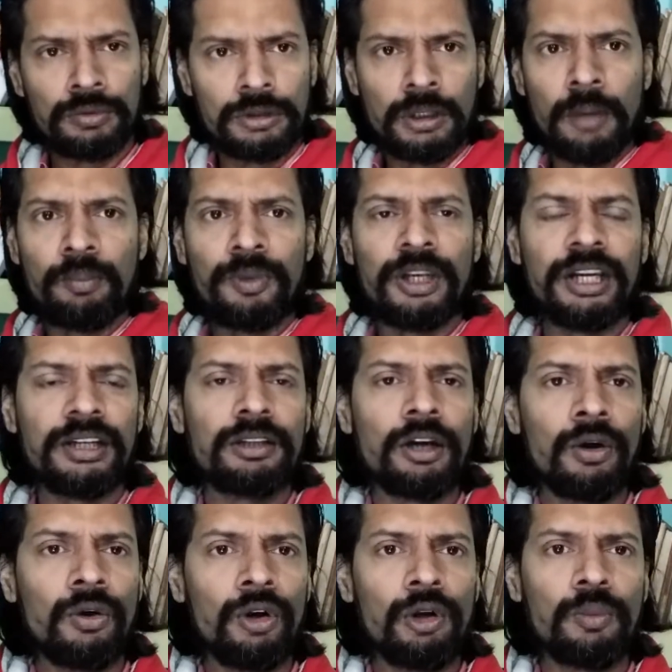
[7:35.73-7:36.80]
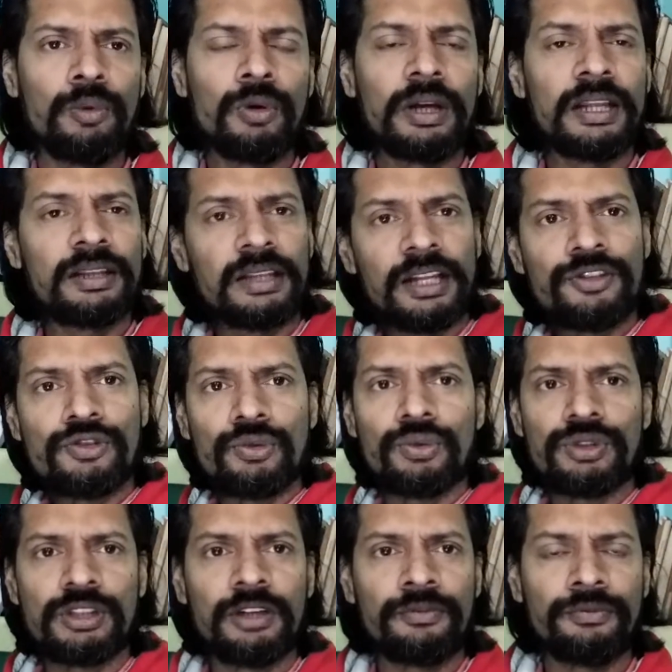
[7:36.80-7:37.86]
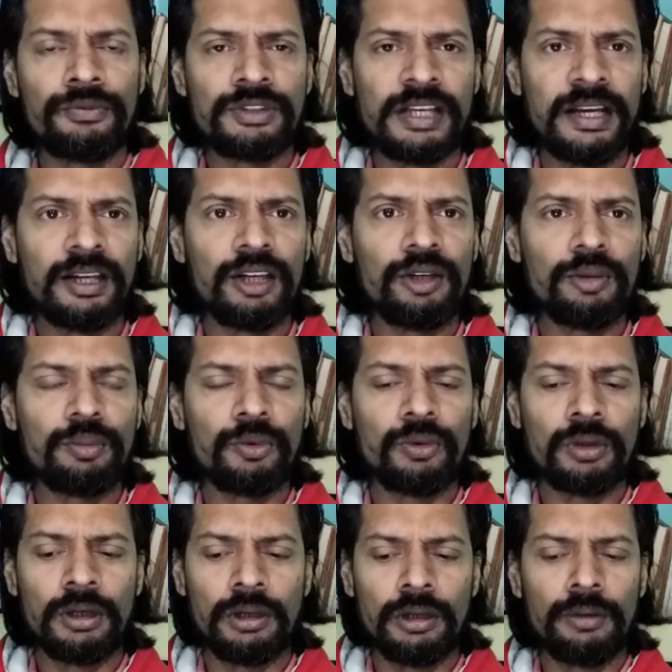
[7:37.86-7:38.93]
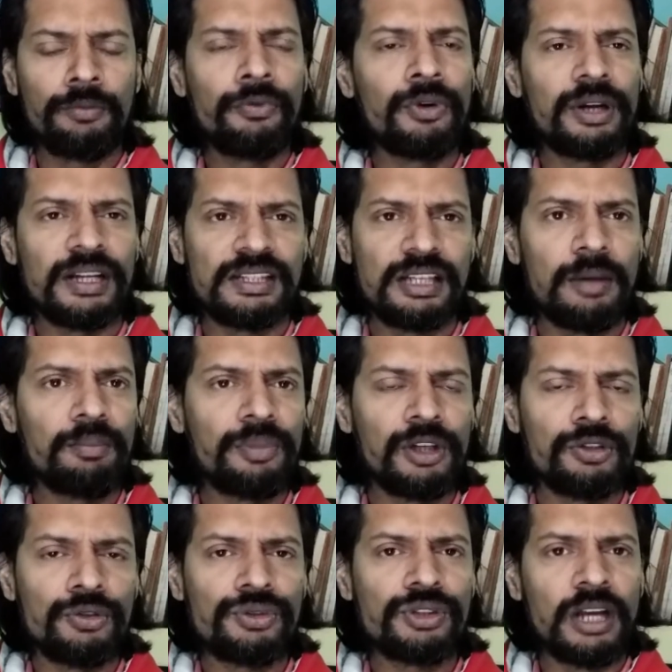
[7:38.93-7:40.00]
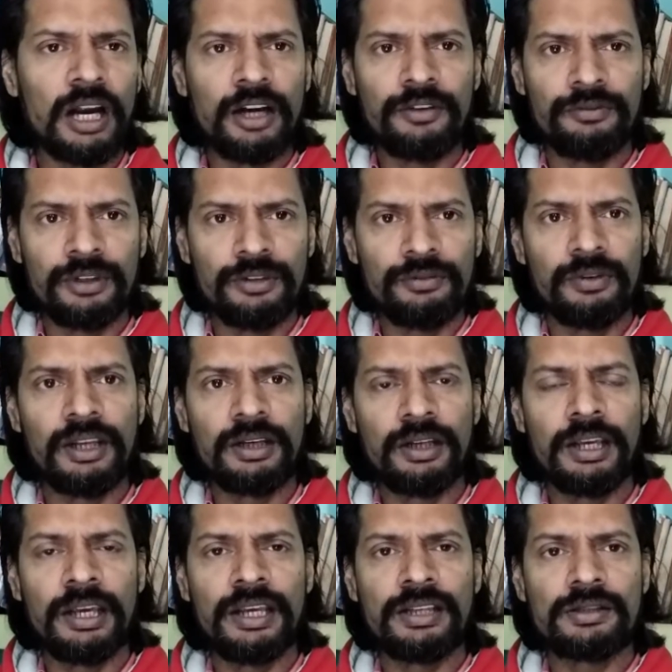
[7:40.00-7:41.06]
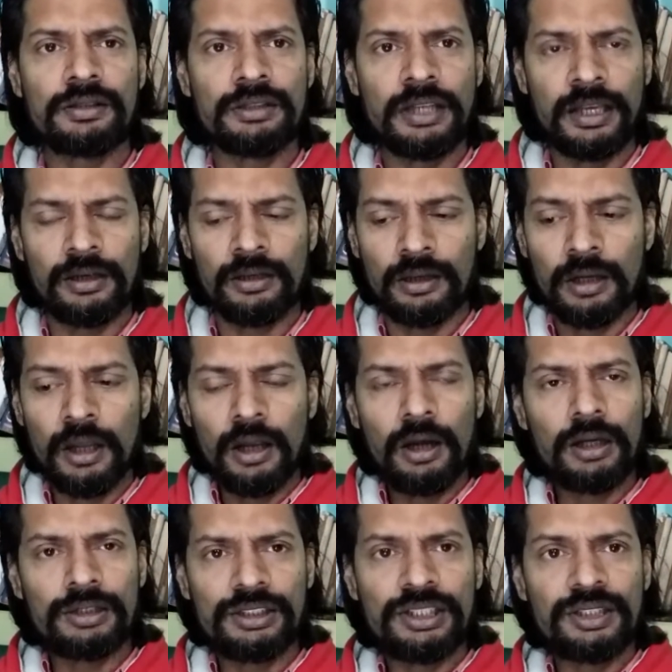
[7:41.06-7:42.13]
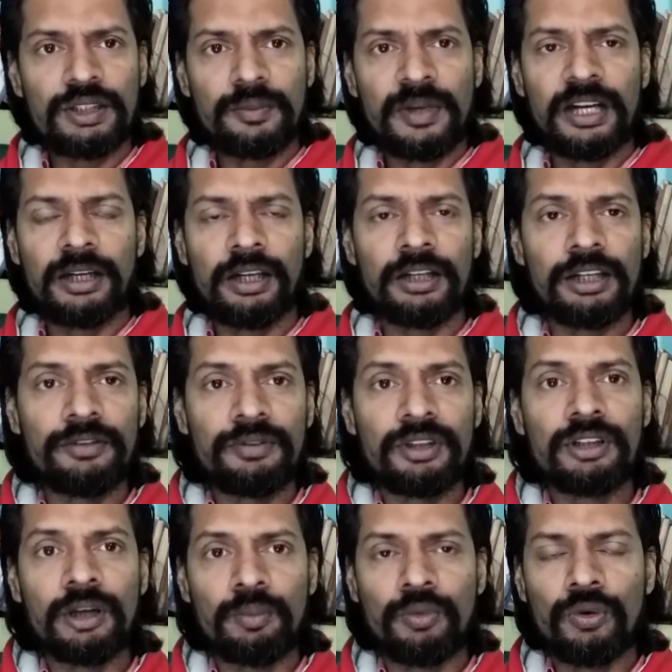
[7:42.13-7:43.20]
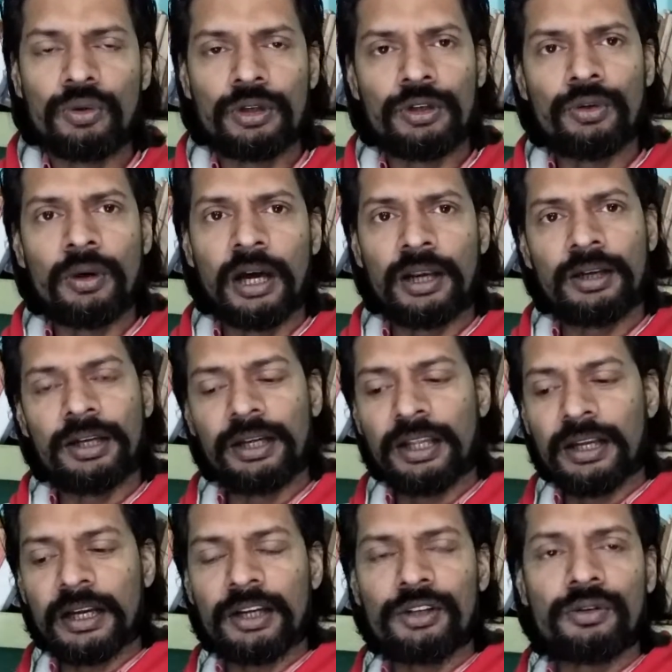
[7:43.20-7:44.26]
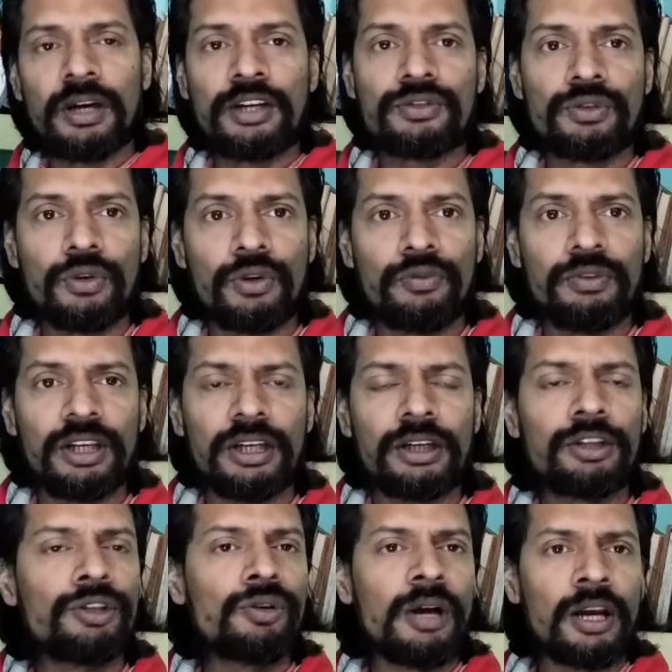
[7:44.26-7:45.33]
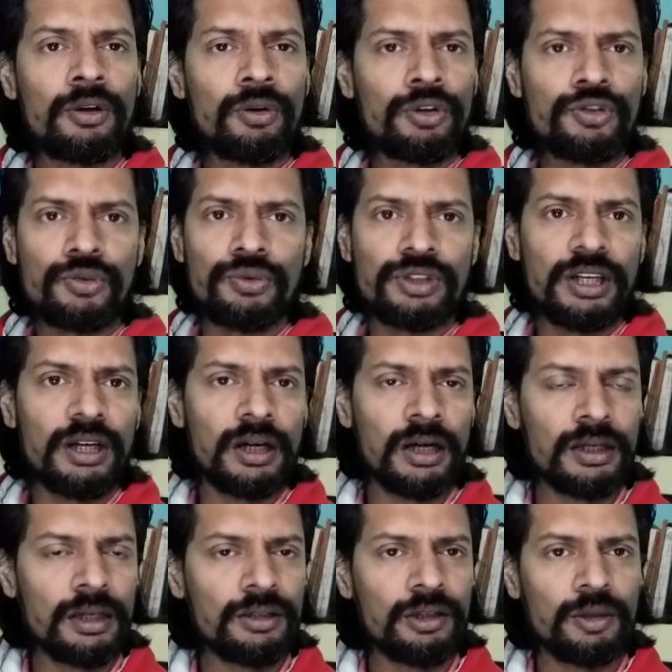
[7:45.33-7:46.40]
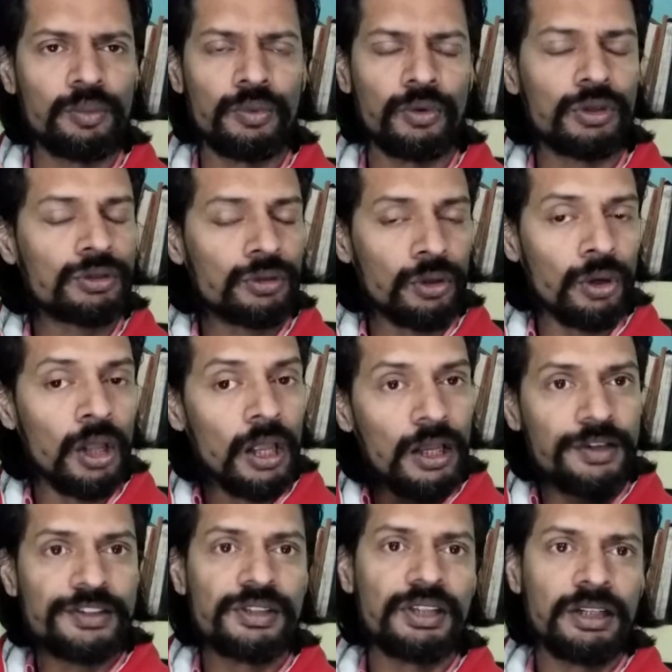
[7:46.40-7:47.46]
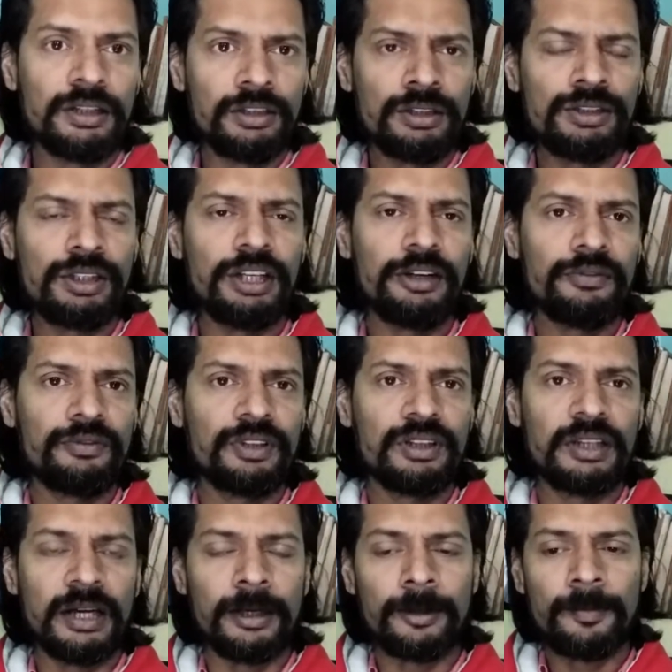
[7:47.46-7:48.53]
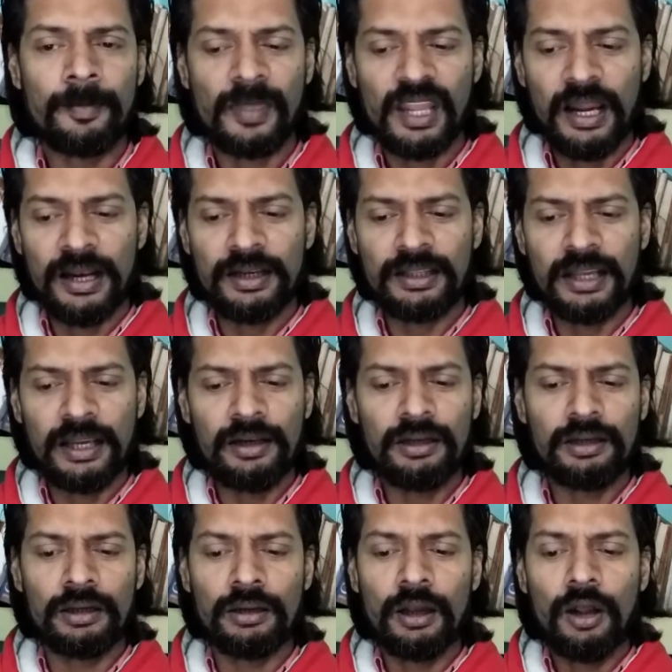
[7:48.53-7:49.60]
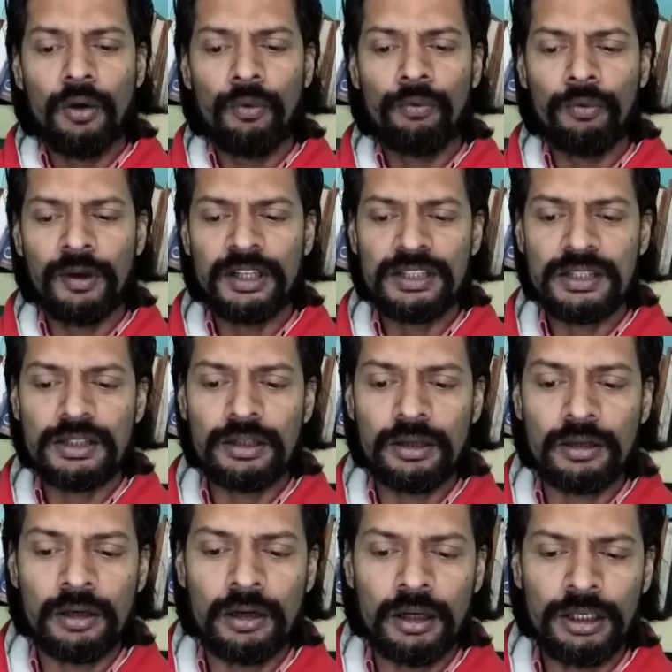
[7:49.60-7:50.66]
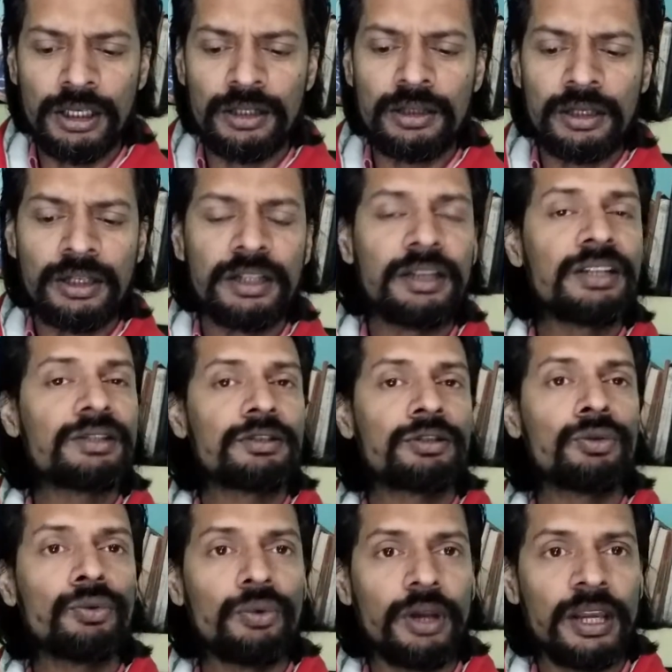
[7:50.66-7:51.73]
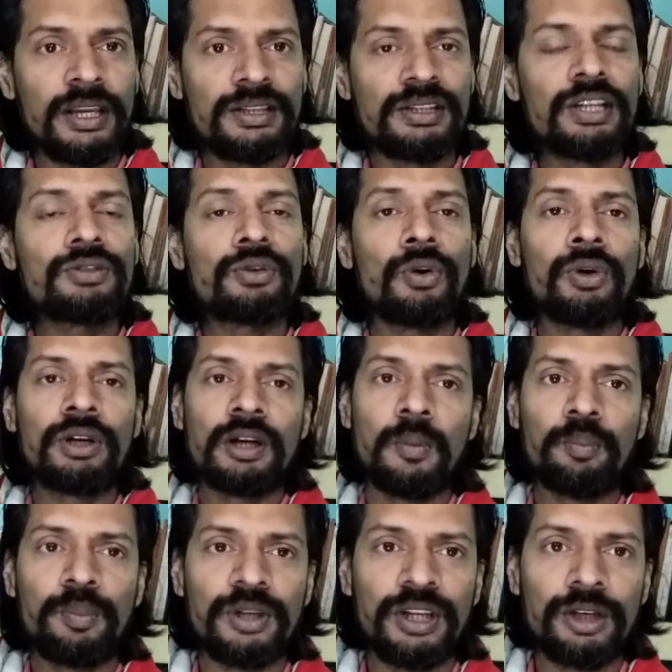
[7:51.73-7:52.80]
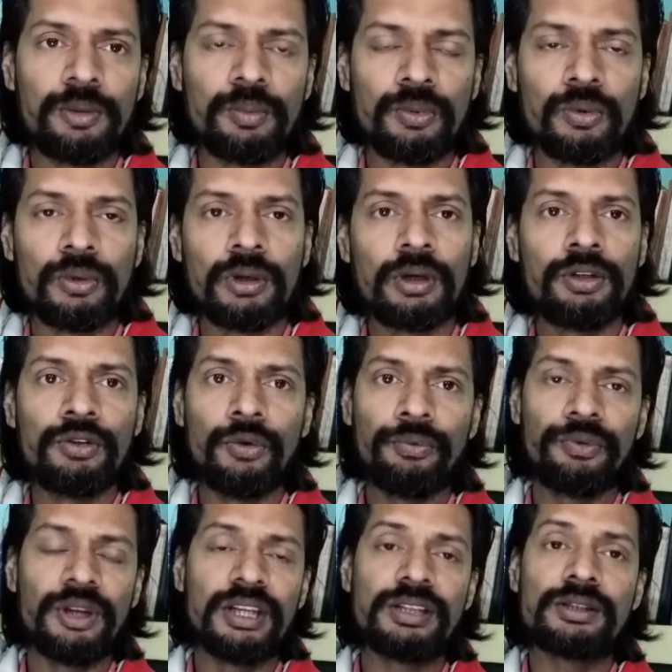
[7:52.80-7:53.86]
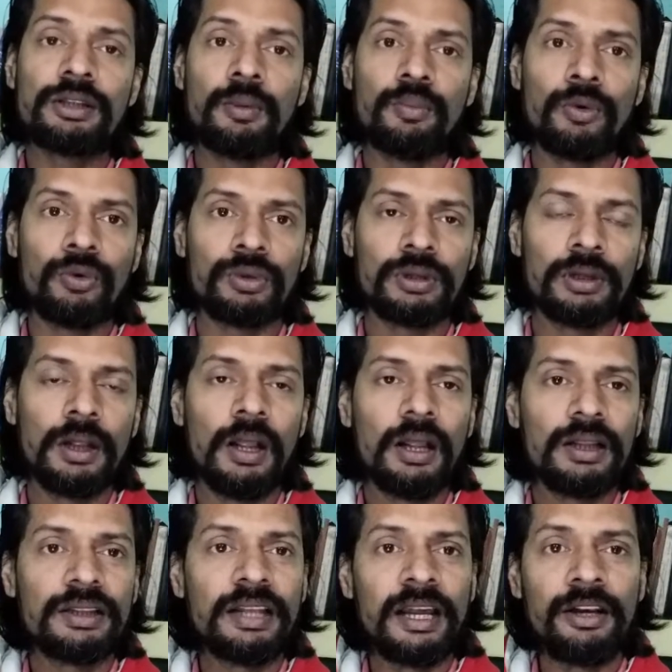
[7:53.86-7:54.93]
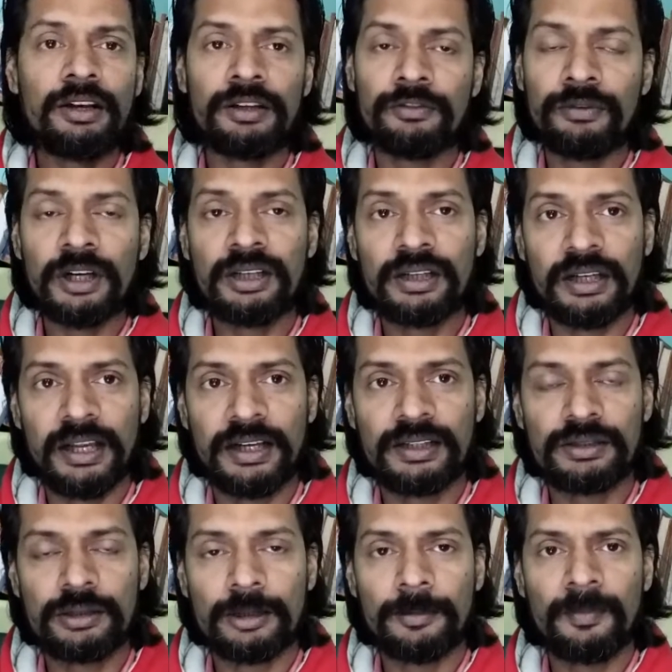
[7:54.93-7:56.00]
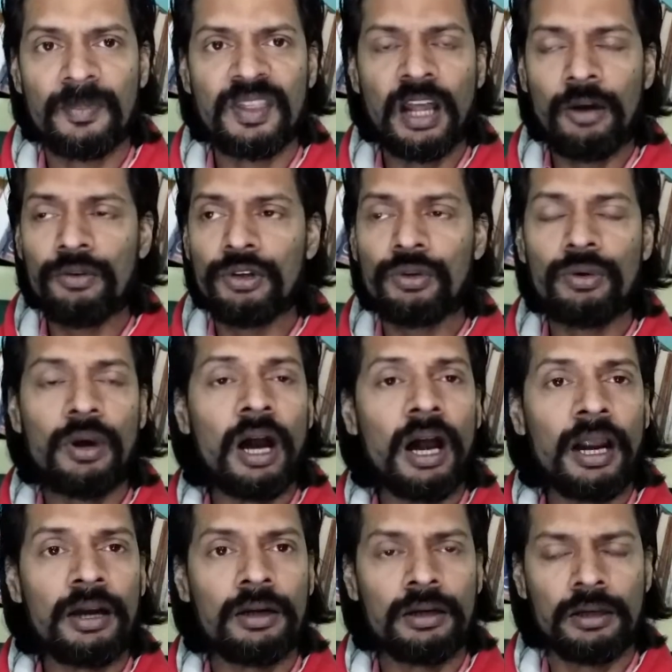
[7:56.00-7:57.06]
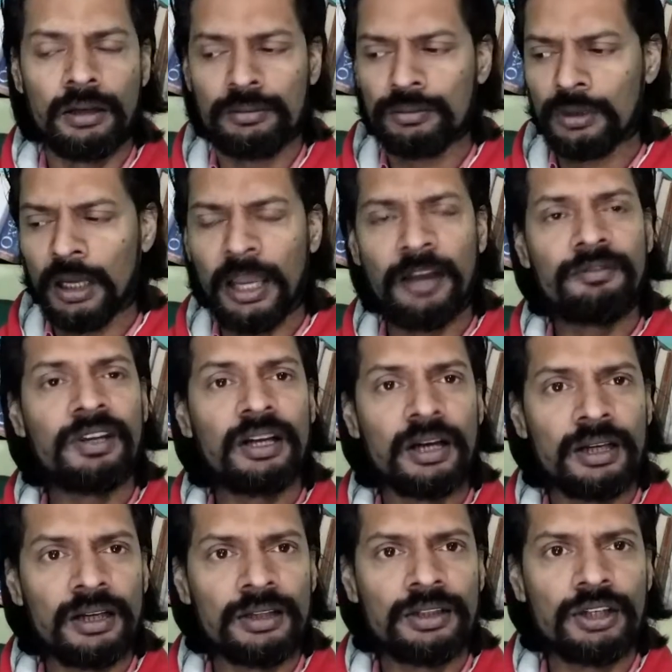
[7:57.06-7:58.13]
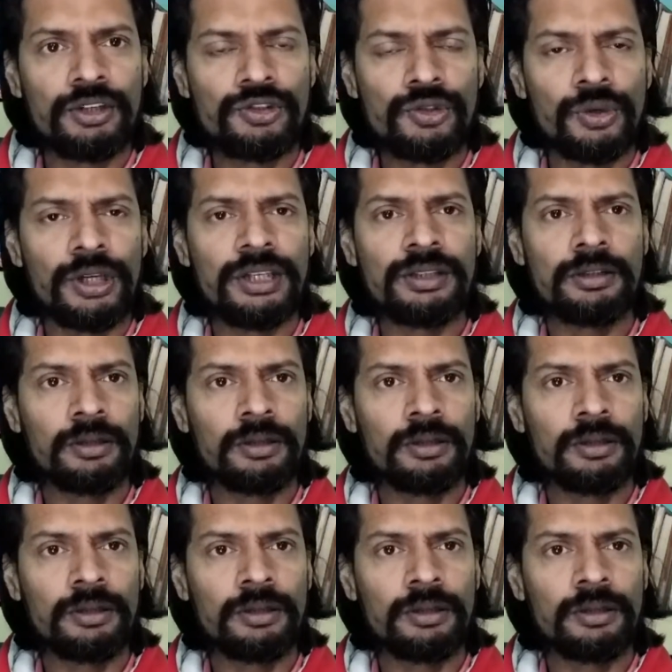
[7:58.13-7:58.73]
Complete the whole book and then choose the second book. For example, you start with one age, then systematically with the book you are reading and you are solving it. You are not choosing another book, so stick with that. And then once either it is through ages or complete book, you finish the both, then what next? Now you are having another choice.